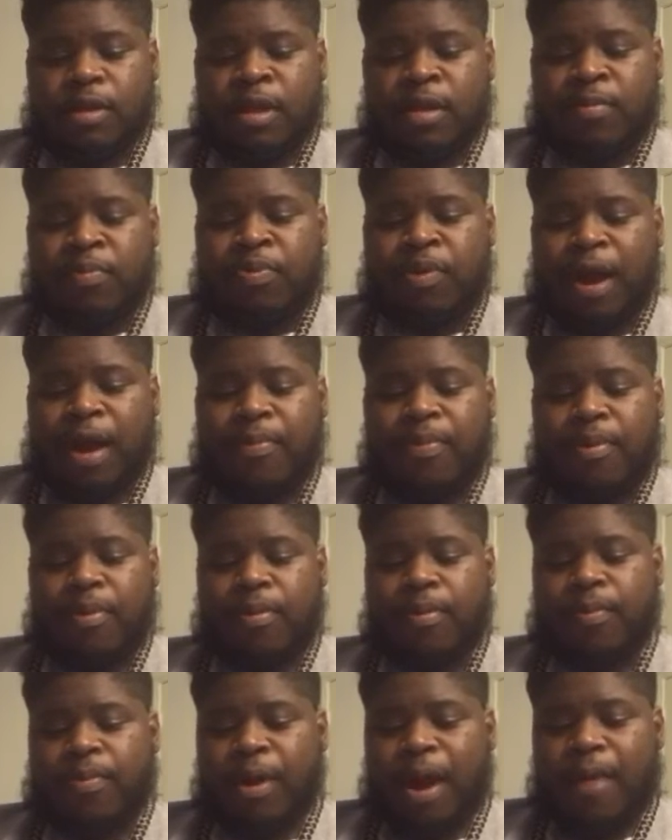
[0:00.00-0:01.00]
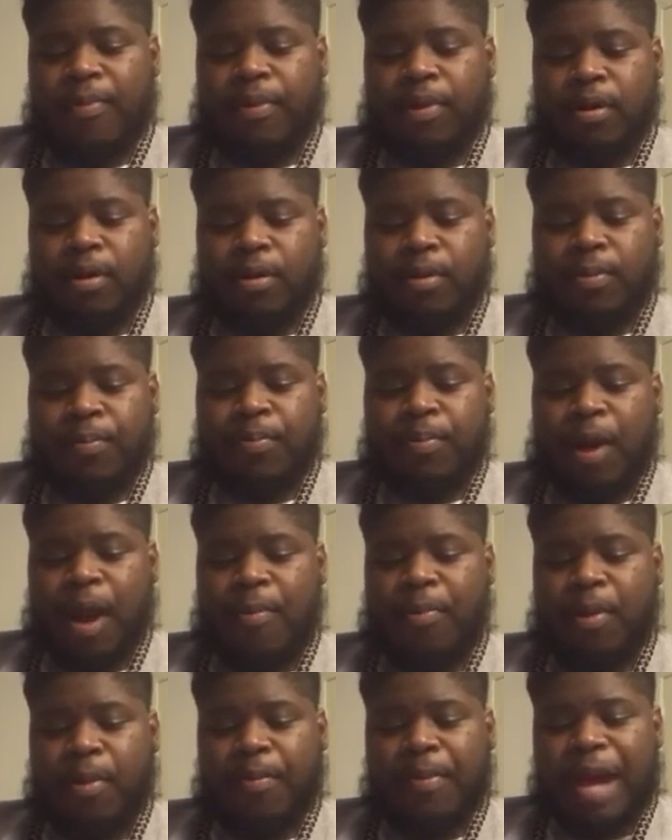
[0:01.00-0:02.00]
and proper proper
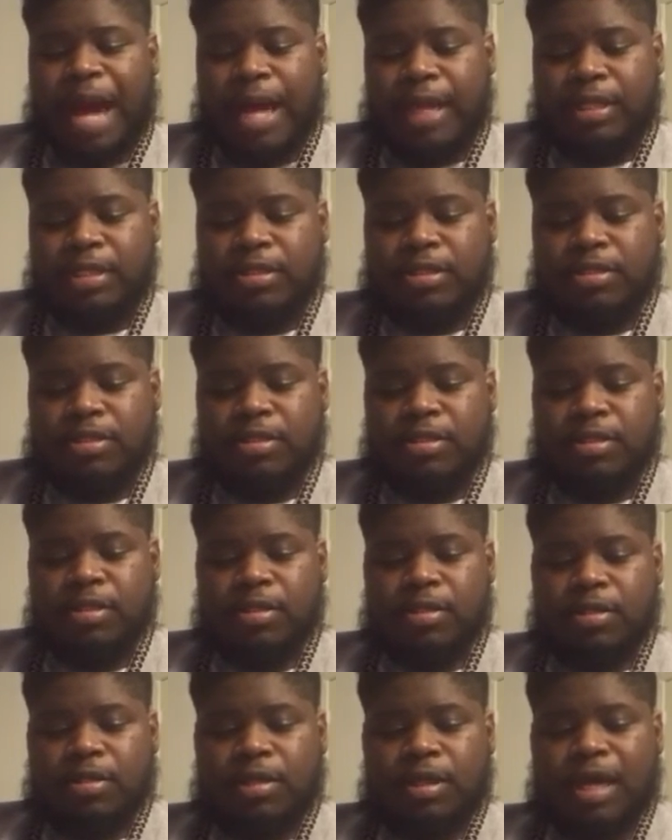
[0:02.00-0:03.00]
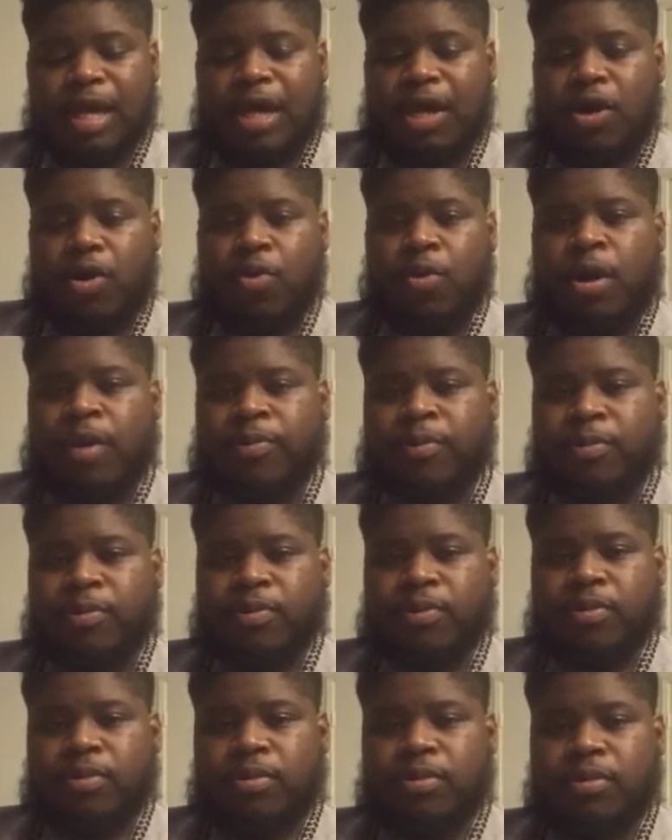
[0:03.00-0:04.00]
proper bodies,
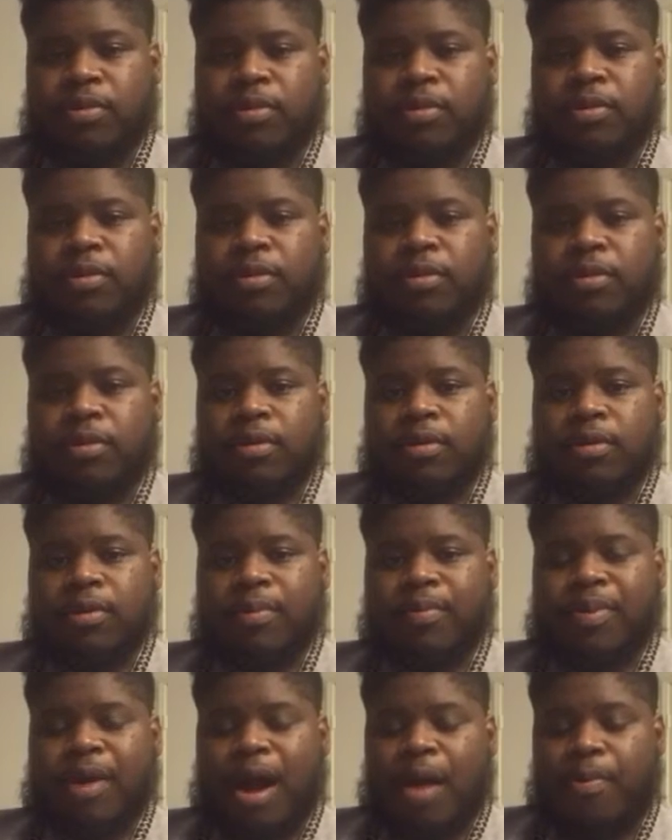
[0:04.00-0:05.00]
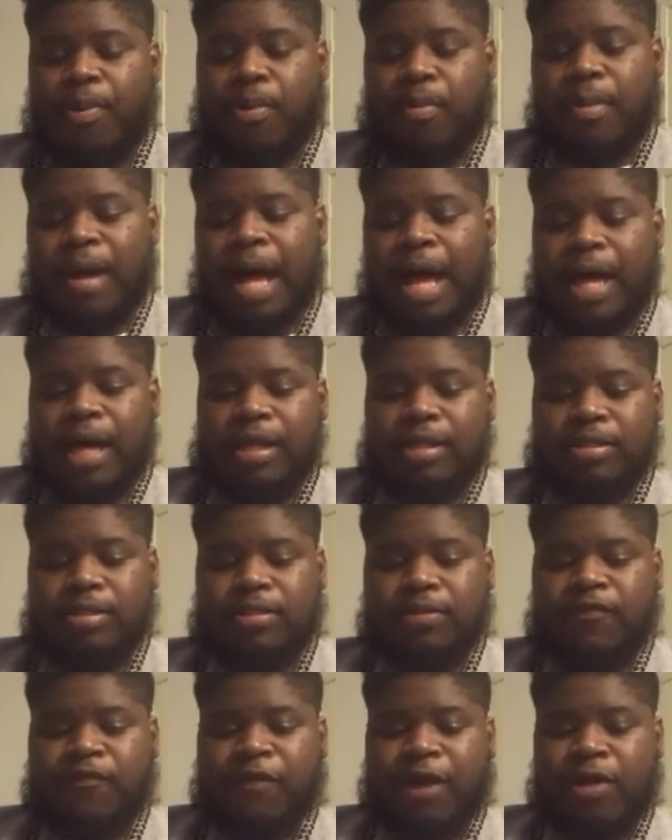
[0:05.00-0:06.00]
incorruptible, proper
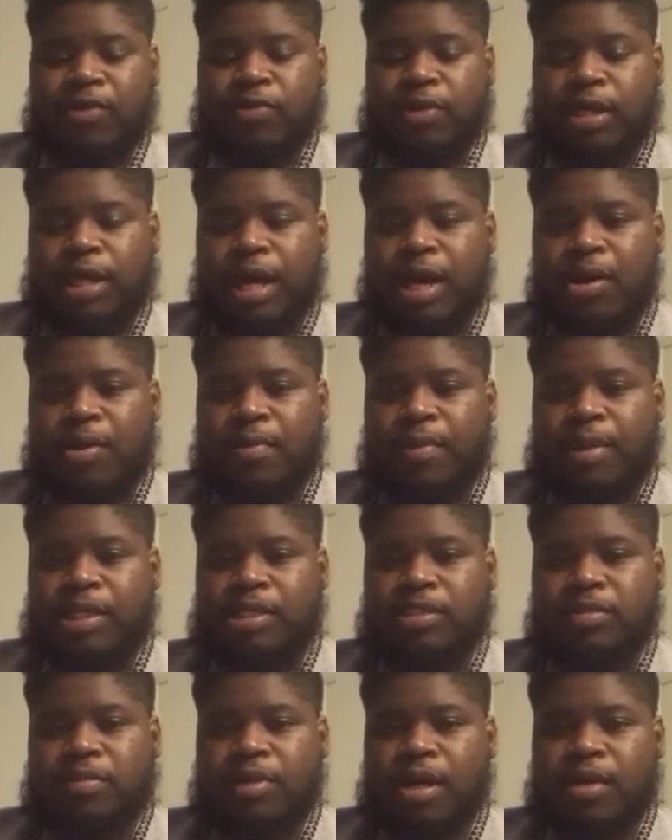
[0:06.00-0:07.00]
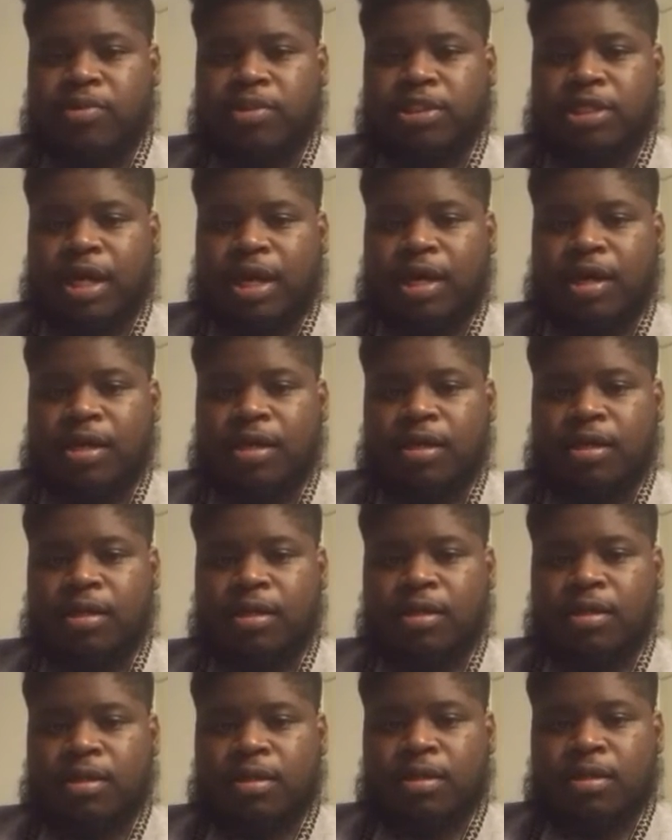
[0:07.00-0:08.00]
minds, following Yahweh Bashem Yahushai, and
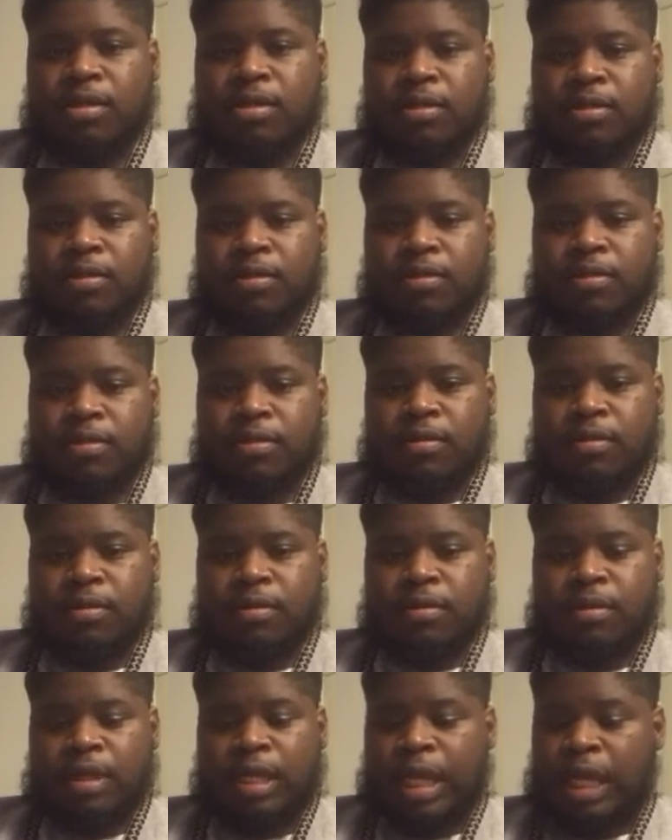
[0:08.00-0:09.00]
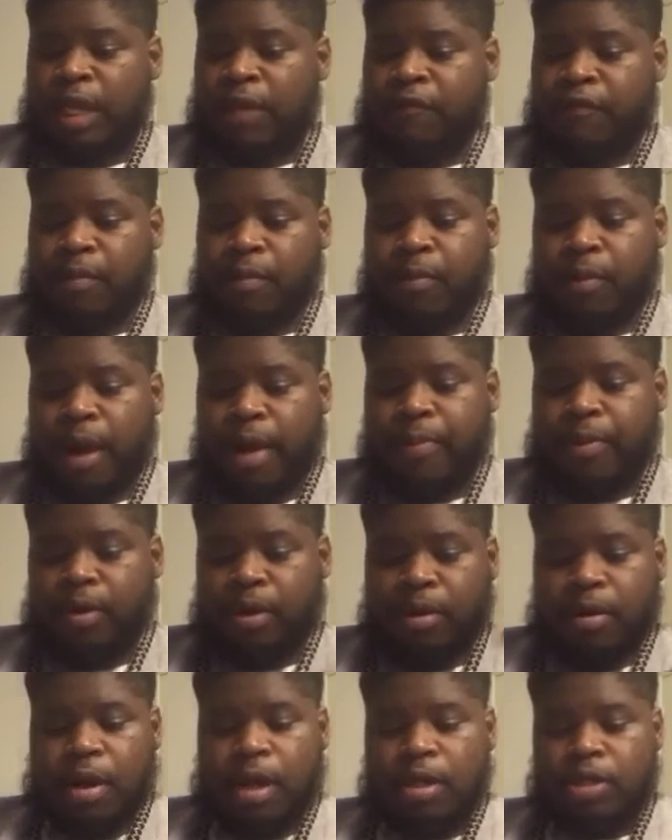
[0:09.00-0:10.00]
even
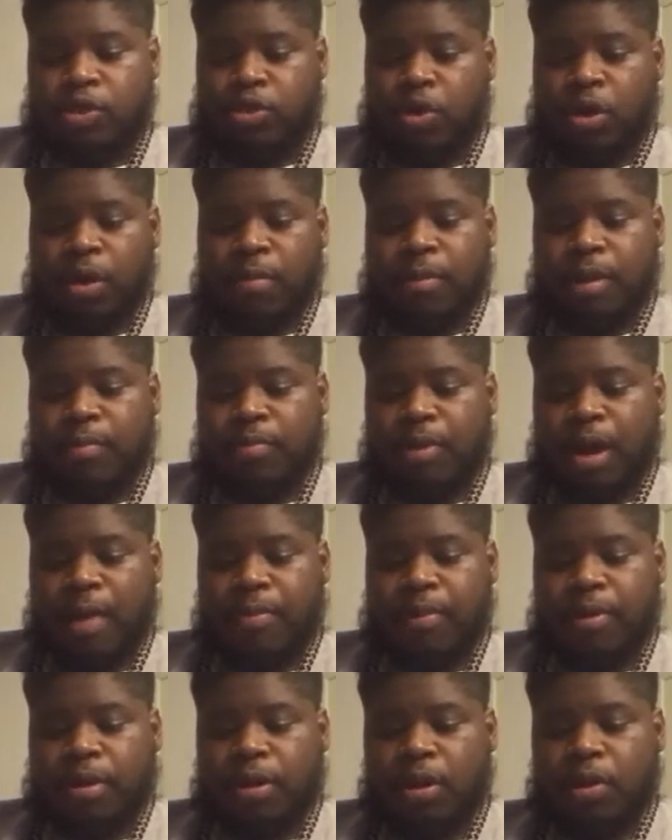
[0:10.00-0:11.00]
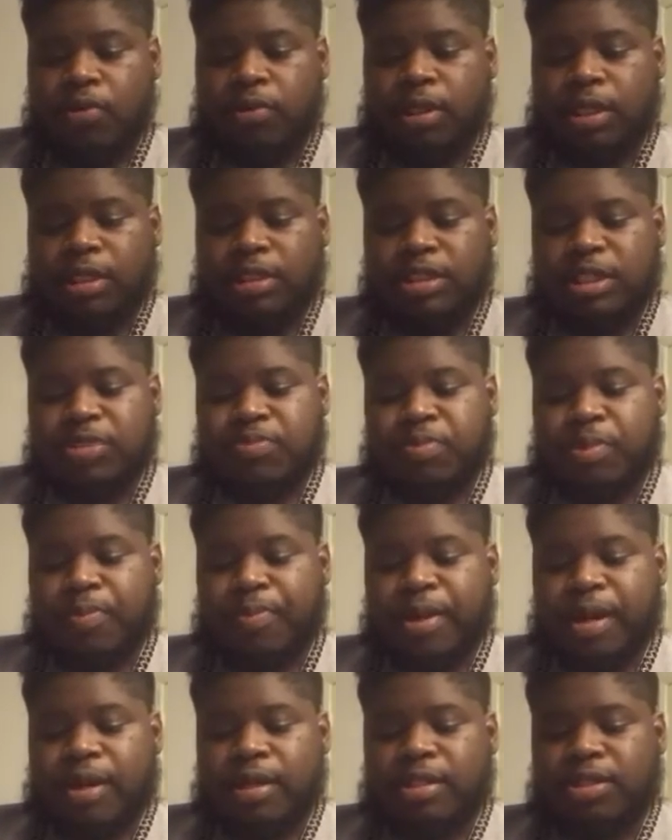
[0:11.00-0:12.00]
proper adornment, uh, proper clothing. It says,
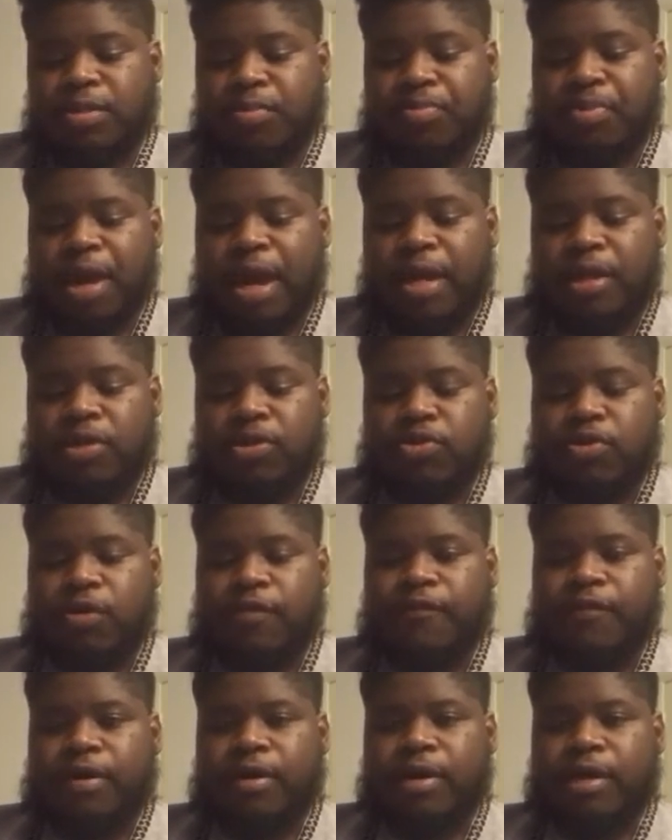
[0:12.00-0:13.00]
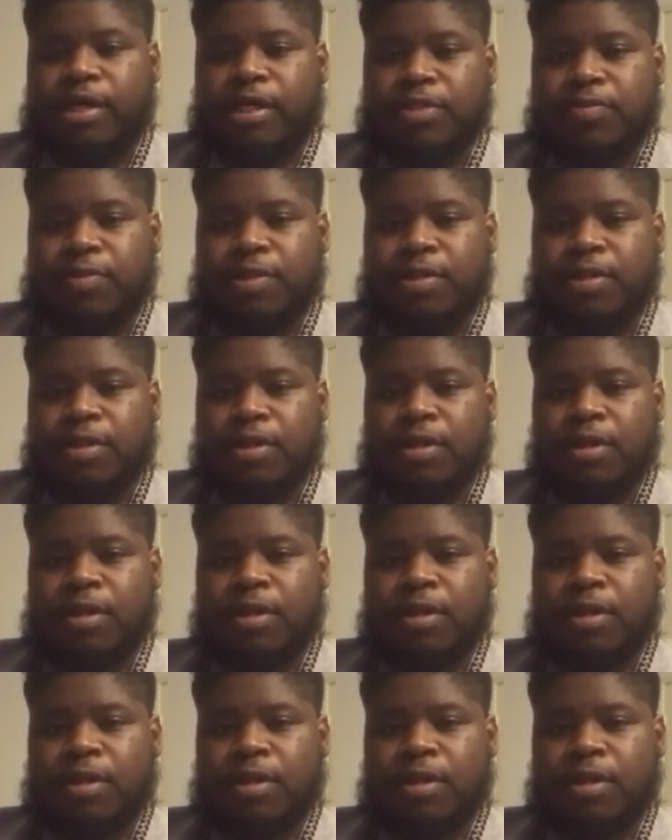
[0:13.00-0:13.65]
prepared as a bride adorned for her husband.